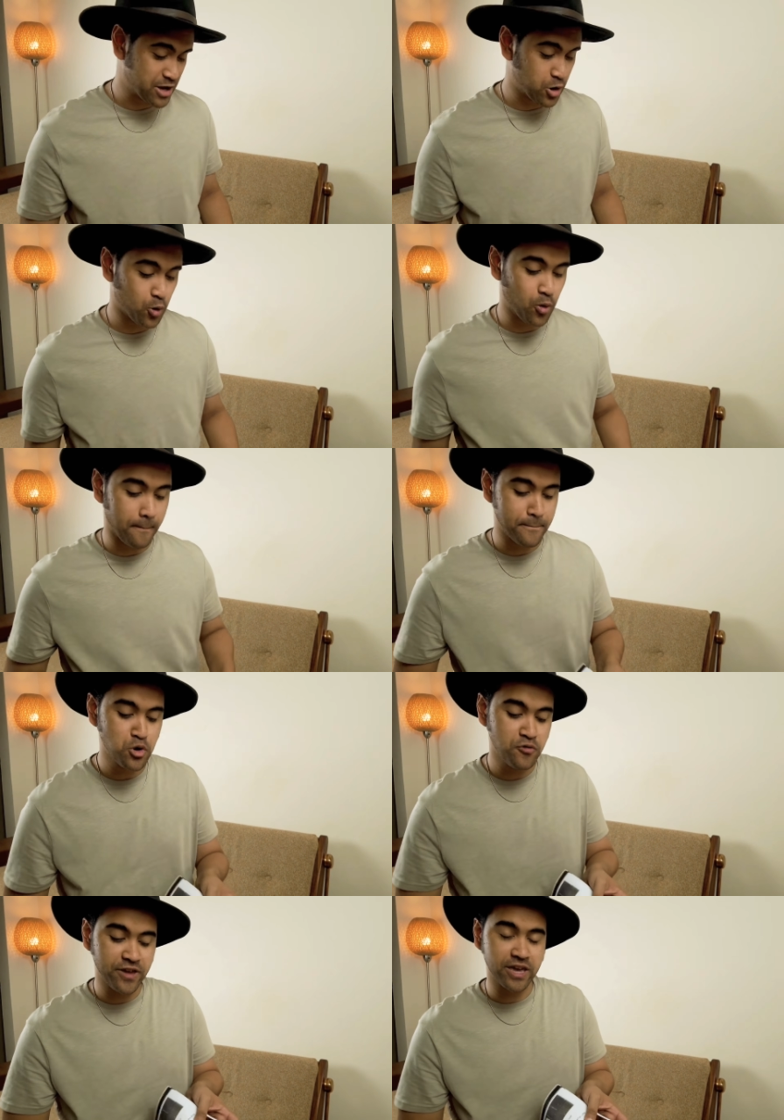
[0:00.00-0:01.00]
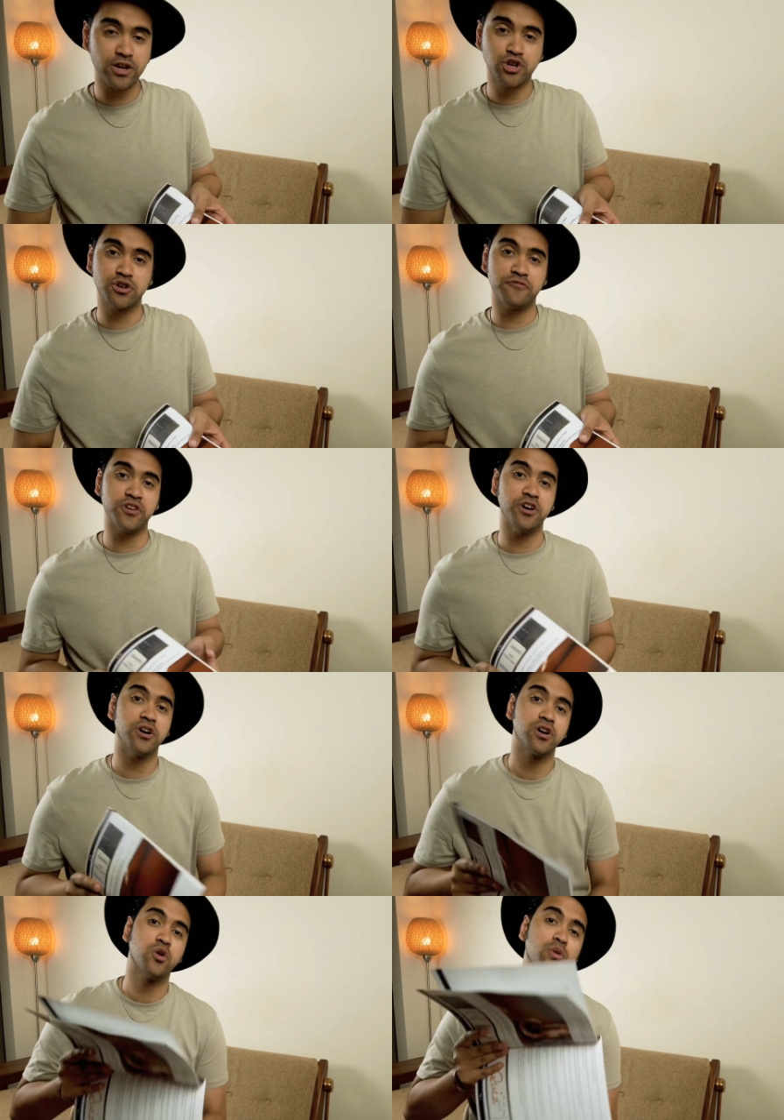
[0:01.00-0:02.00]
cool movie
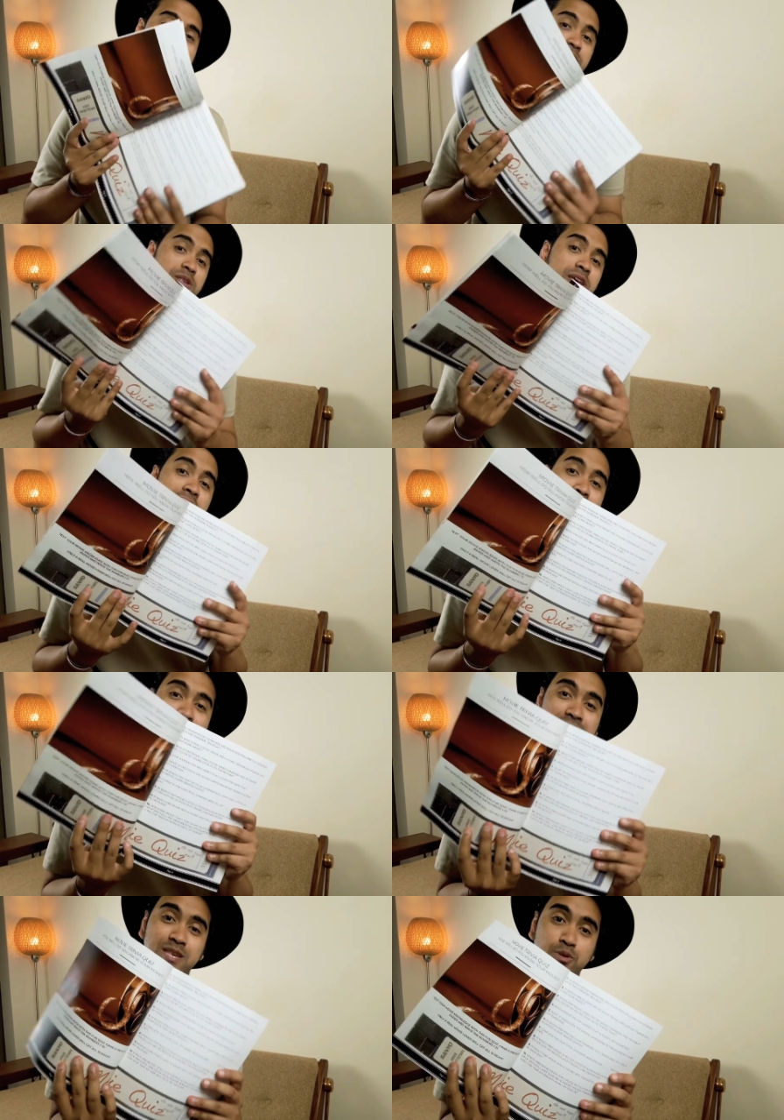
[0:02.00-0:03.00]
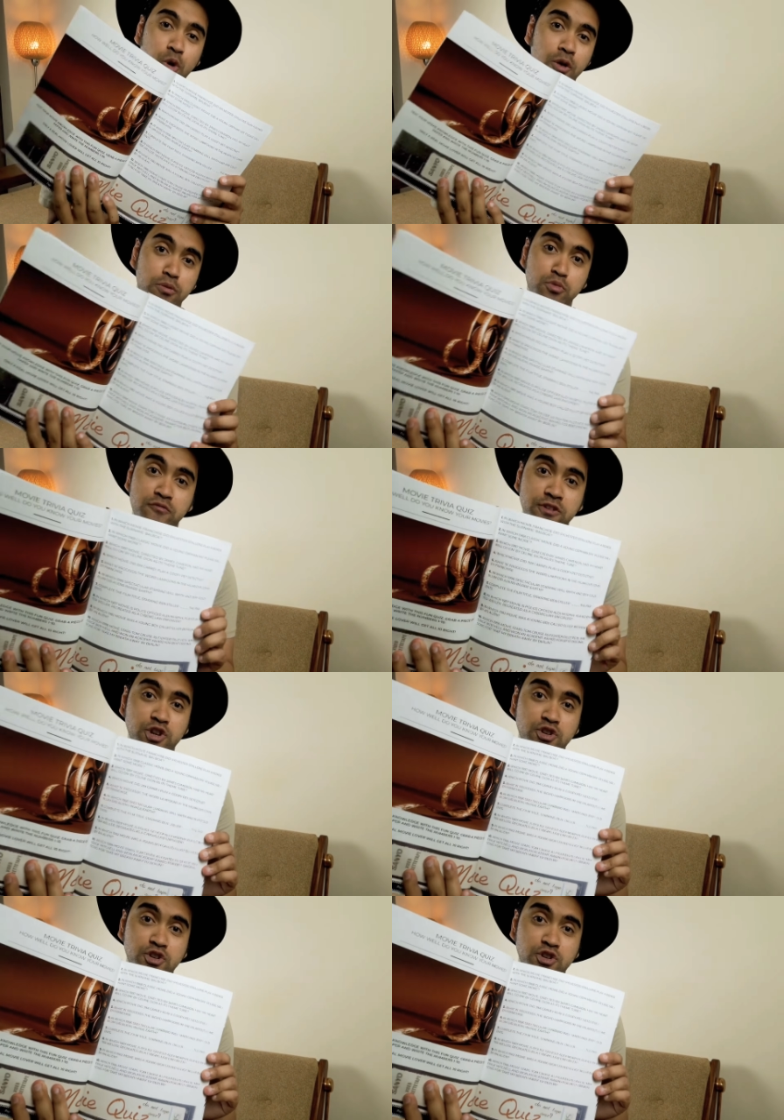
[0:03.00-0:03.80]
trivia quiz. This is what the movie